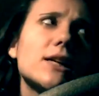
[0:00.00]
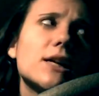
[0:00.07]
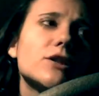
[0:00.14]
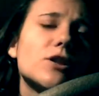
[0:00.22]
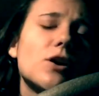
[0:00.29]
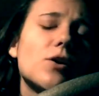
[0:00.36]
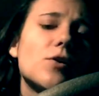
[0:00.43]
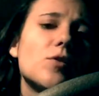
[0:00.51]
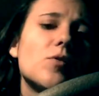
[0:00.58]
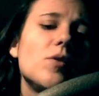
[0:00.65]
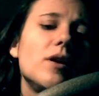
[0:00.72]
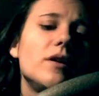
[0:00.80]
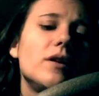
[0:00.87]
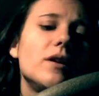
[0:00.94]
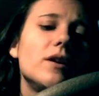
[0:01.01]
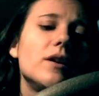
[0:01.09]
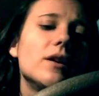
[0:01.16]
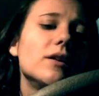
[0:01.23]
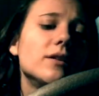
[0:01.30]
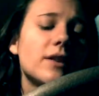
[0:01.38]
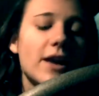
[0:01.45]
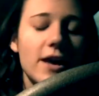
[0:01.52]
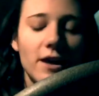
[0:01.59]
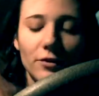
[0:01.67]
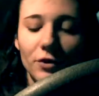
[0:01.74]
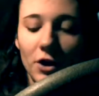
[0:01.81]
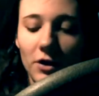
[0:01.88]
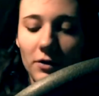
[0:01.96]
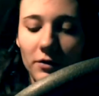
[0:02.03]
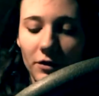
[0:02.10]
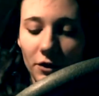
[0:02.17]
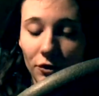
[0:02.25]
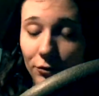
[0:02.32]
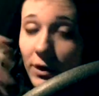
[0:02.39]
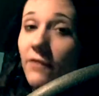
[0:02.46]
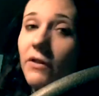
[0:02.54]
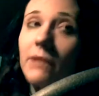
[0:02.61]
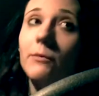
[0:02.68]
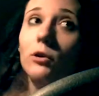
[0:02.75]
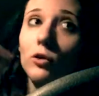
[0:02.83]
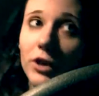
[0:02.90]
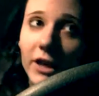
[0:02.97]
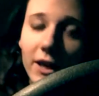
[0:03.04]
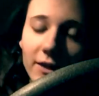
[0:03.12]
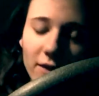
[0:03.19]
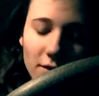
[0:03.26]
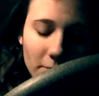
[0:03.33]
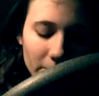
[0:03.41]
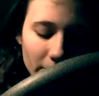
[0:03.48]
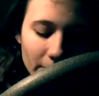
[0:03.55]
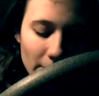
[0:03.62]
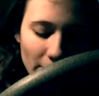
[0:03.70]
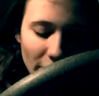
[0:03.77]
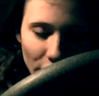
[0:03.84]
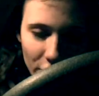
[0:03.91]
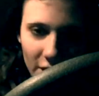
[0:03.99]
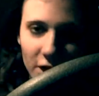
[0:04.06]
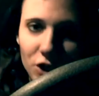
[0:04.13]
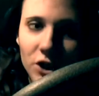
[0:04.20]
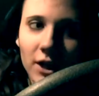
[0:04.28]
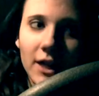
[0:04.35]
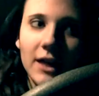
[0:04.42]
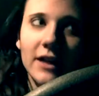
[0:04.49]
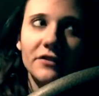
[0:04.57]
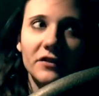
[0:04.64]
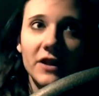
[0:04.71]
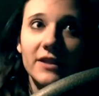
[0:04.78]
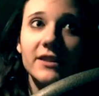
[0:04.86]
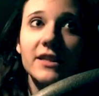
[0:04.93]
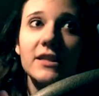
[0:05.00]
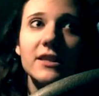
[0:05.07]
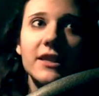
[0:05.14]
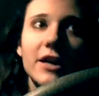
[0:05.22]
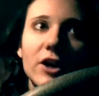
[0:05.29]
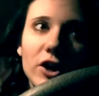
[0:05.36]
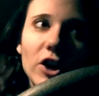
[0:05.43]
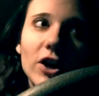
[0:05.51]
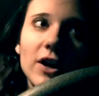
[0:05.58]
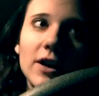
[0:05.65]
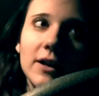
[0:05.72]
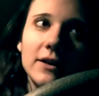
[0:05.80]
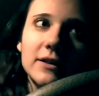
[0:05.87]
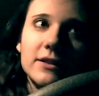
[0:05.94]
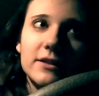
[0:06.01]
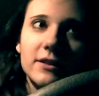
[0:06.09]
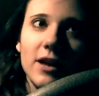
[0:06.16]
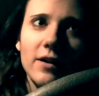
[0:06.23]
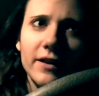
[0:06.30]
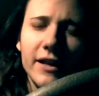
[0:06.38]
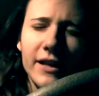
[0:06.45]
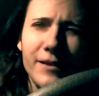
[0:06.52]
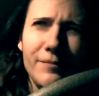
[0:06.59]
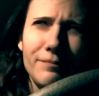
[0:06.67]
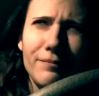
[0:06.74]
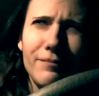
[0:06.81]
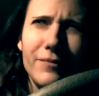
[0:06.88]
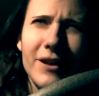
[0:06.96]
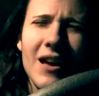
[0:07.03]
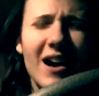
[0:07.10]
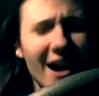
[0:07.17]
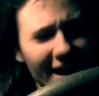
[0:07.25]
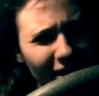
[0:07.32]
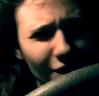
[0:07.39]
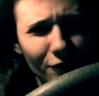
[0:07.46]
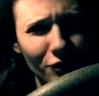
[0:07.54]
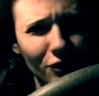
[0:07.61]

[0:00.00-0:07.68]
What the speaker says: So they are the 3 of them are looking at the footage, and they see Skinner. Scully kind of